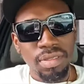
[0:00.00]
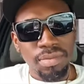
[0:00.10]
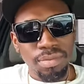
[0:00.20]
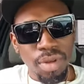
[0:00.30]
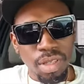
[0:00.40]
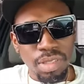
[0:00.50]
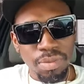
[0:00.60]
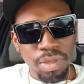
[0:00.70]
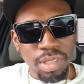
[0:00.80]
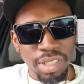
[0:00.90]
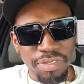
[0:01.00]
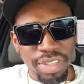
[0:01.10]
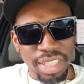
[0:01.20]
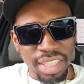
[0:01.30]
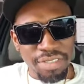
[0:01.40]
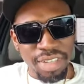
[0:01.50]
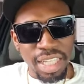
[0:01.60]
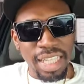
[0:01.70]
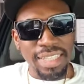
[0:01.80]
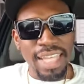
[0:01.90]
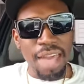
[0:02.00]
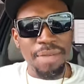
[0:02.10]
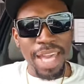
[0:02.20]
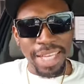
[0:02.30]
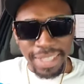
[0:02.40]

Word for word: Bunks Music Festival, you see me?